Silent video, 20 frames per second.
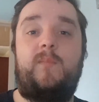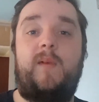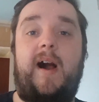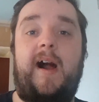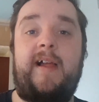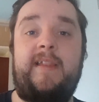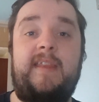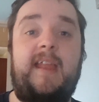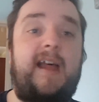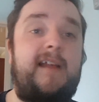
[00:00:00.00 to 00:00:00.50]

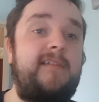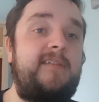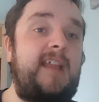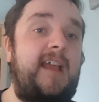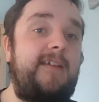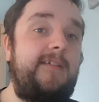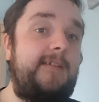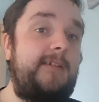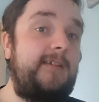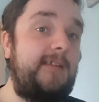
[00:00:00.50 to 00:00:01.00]
And
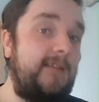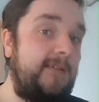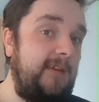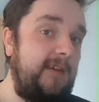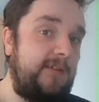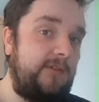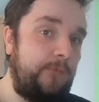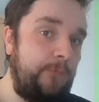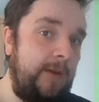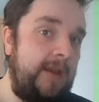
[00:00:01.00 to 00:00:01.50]
that is the
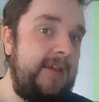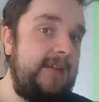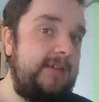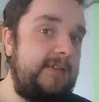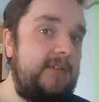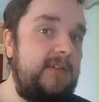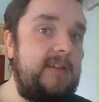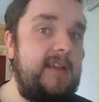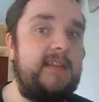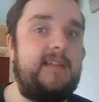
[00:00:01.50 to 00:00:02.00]
sixth
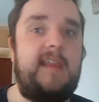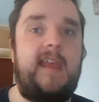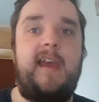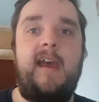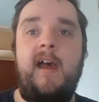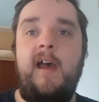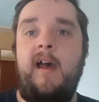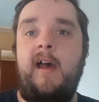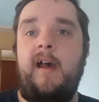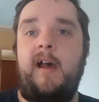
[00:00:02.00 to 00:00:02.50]
phase you can get
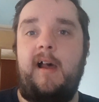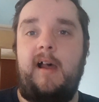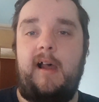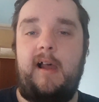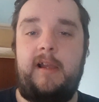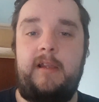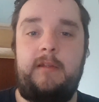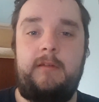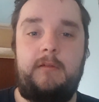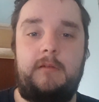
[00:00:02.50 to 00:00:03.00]

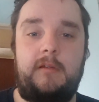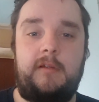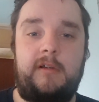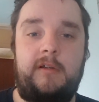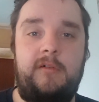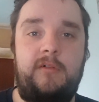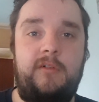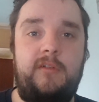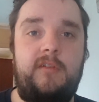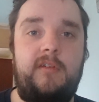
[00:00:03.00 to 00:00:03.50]

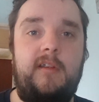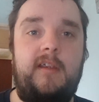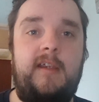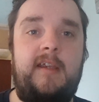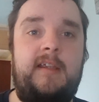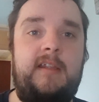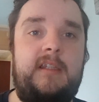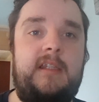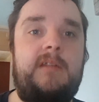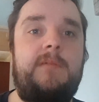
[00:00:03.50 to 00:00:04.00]
hundos
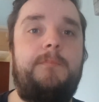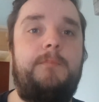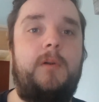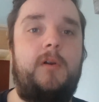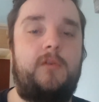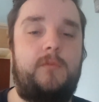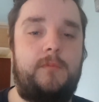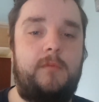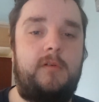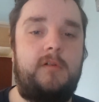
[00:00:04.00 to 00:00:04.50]
in
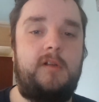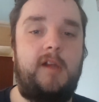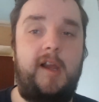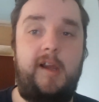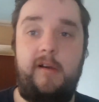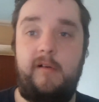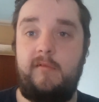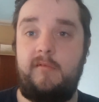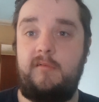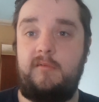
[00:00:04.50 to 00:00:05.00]
Pokemon Go.